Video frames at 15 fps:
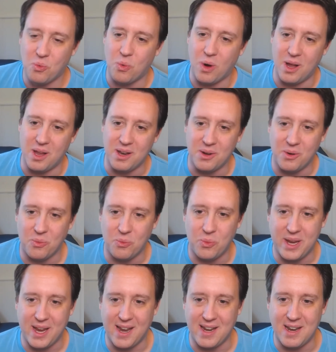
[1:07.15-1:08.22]
what
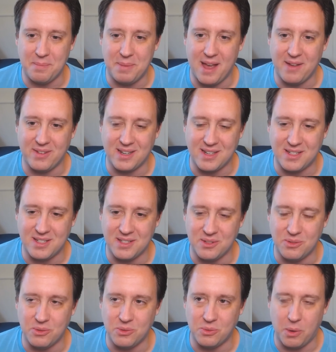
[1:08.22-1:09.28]
we end up having
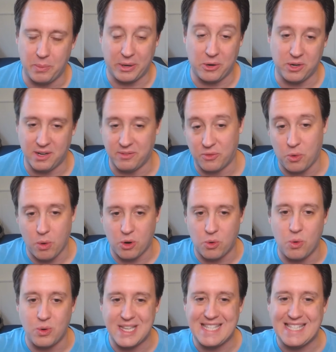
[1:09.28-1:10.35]
to, what we could have quote
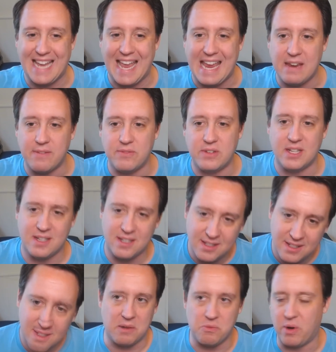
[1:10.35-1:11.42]
unquote saved
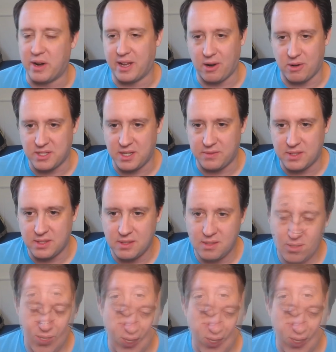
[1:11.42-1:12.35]
in money ourselves.